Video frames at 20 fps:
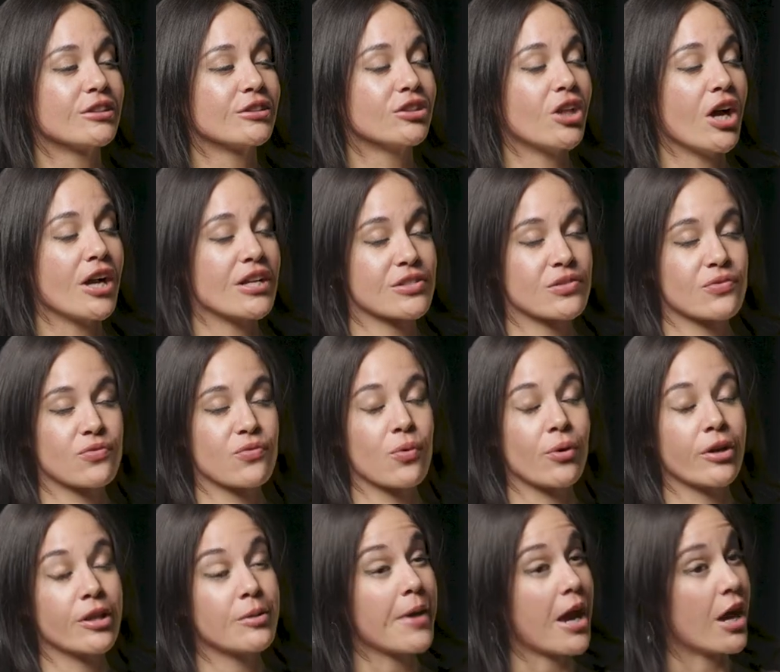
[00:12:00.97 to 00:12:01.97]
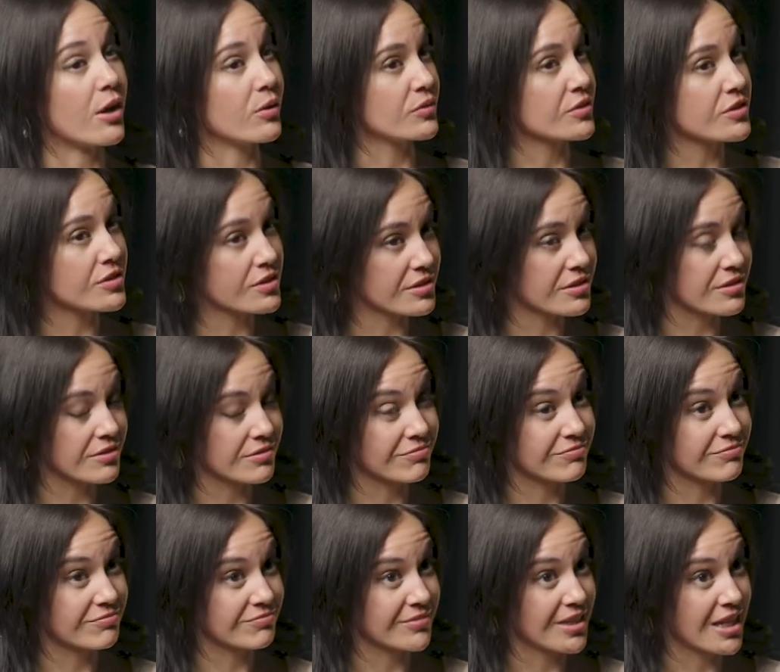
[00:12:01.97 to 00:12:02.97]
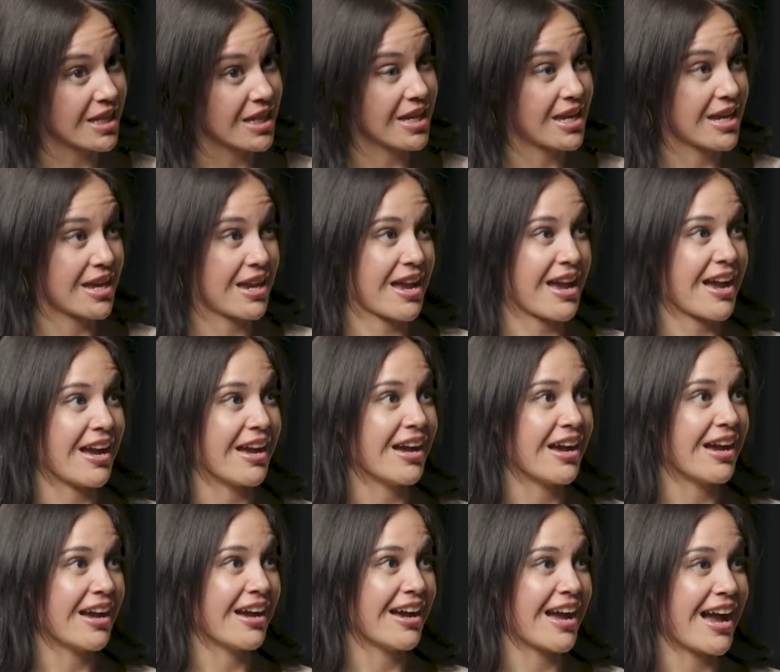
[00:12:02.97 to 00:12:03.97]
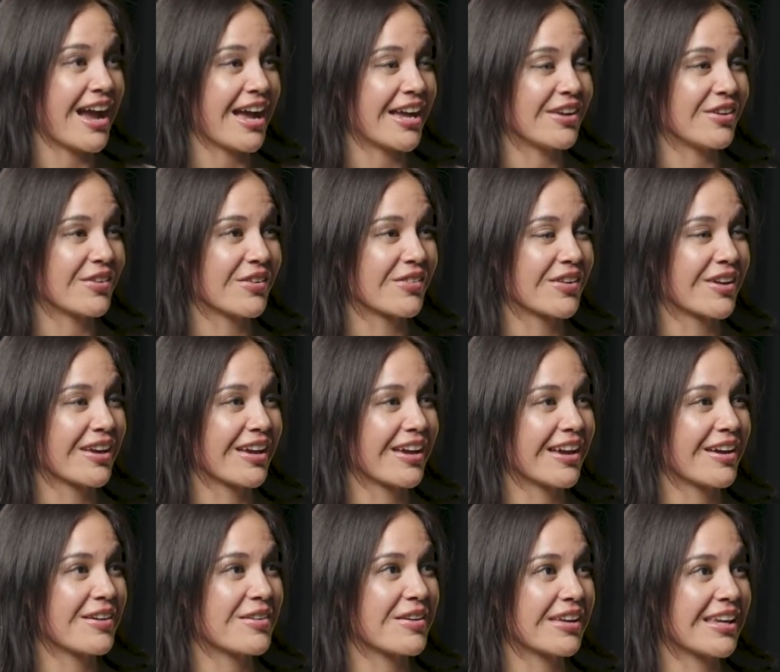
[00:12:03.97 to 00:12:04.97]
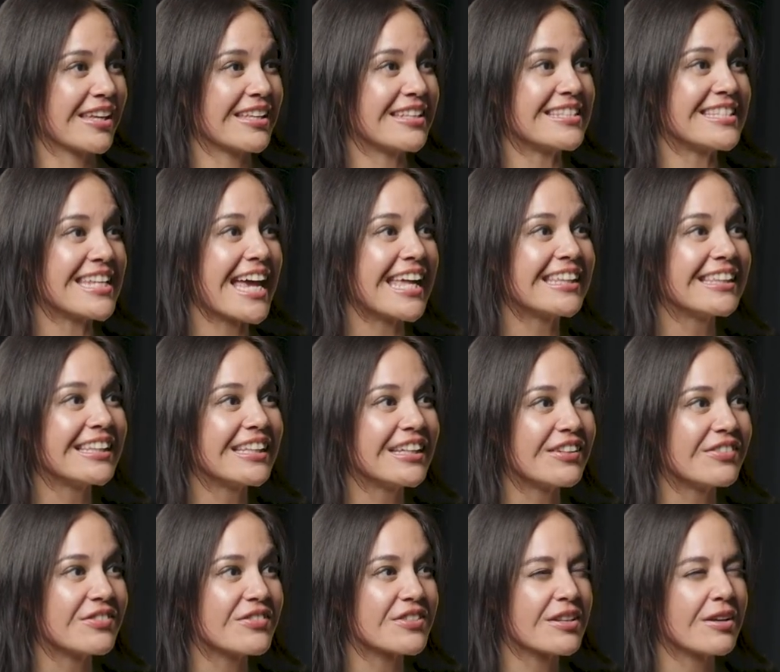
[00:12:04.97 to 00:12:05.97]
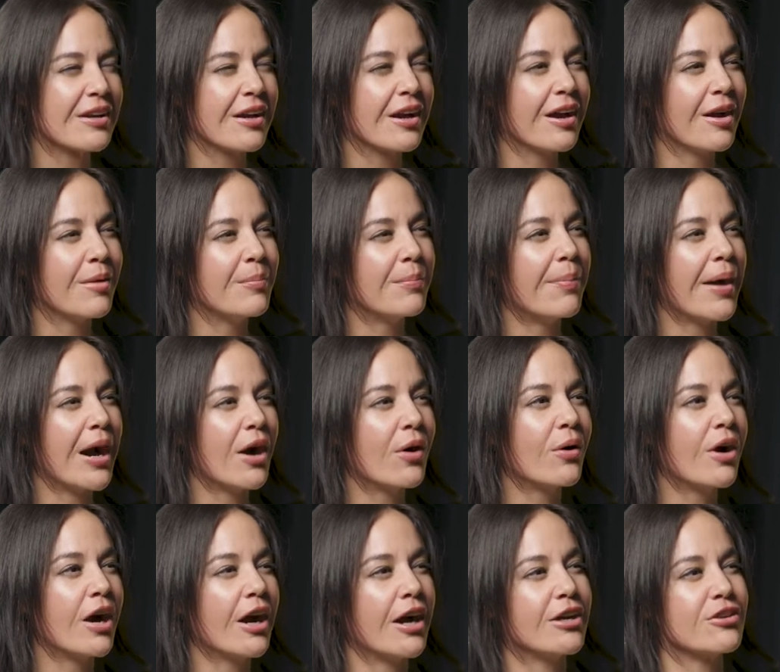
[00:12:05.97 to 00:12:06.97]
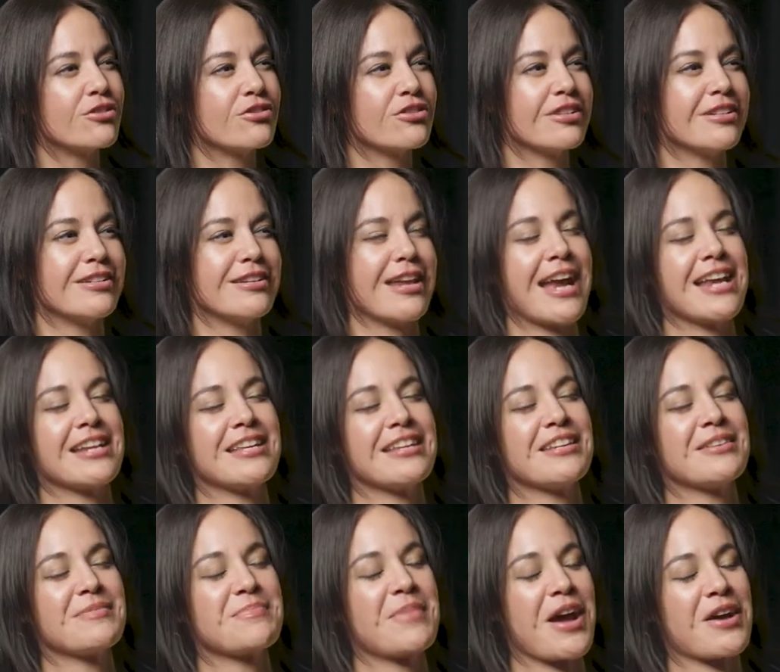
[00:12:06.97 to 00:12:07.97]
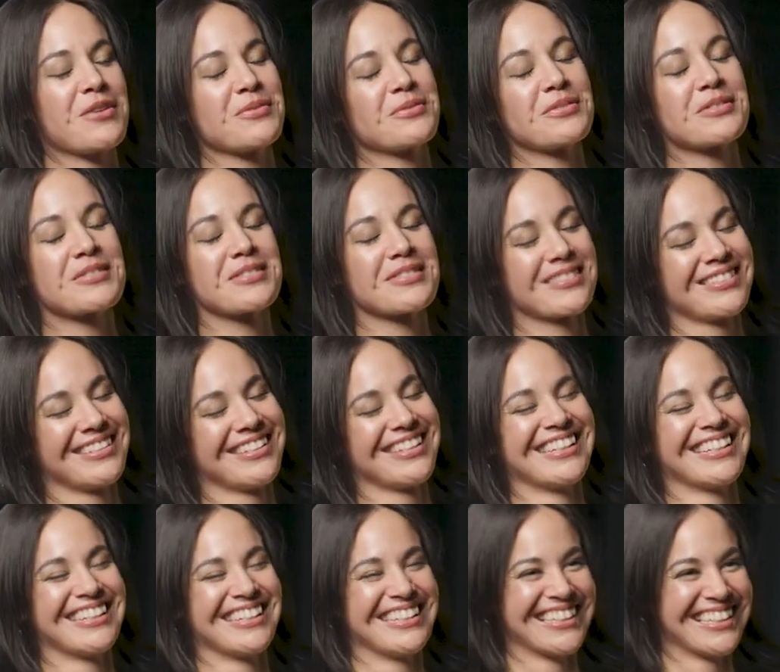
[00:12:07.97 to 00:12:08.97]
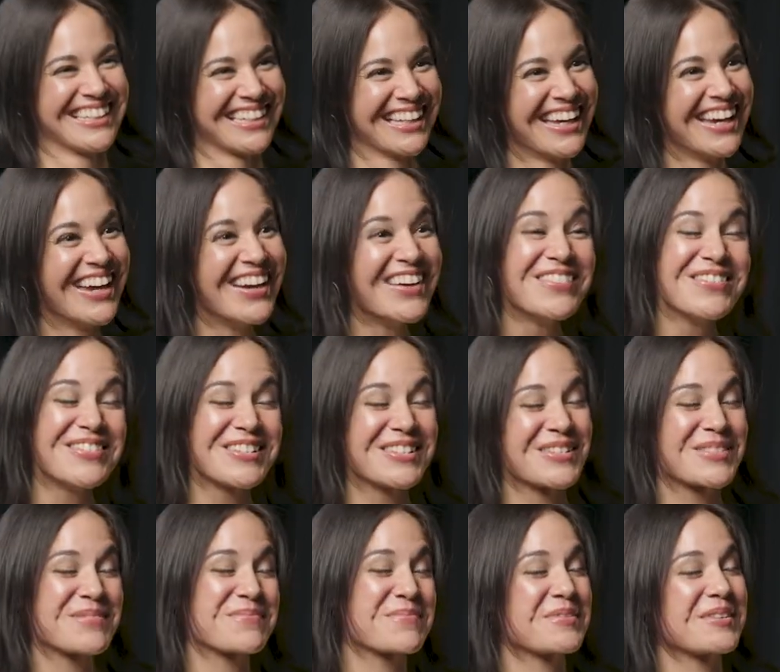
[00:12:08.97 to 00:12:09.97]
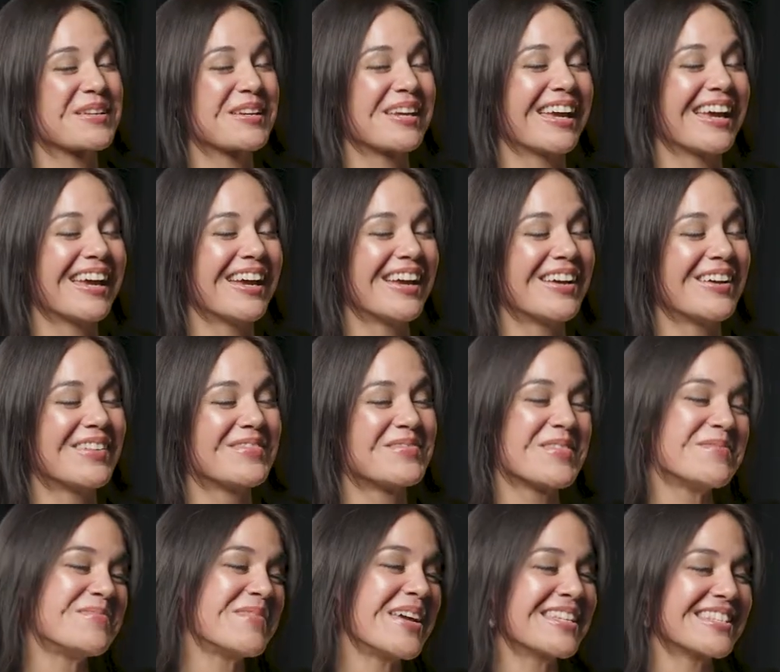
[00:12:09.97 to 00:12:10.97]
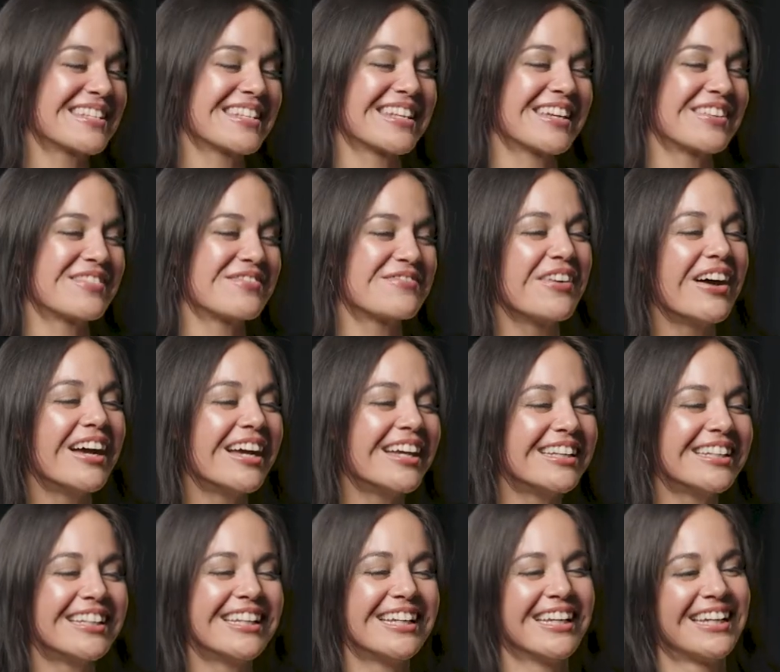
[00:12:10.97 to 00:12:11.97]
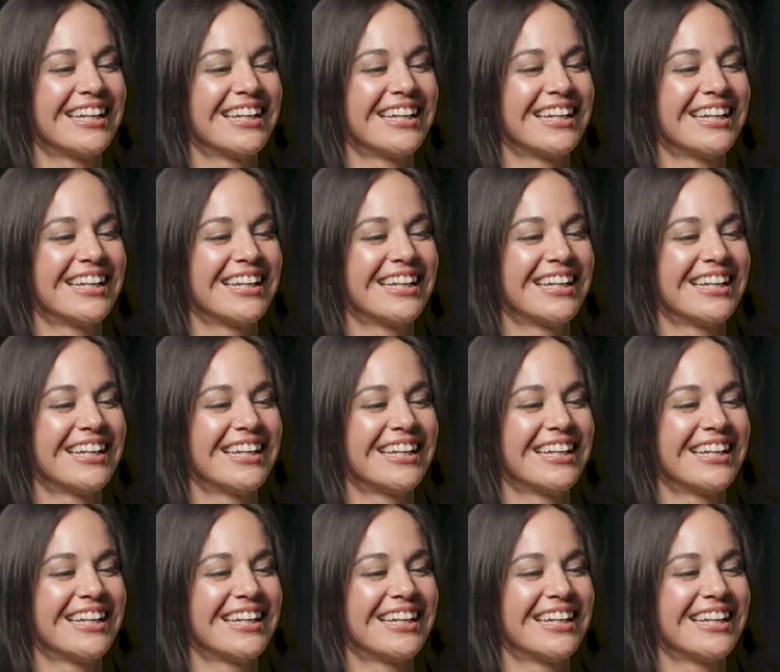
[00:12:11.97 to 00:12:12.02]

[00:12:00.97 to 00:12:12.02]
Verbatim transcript: lost 40 pounds. I can deadlift about 190 pounds, which is pretty amazing and fun.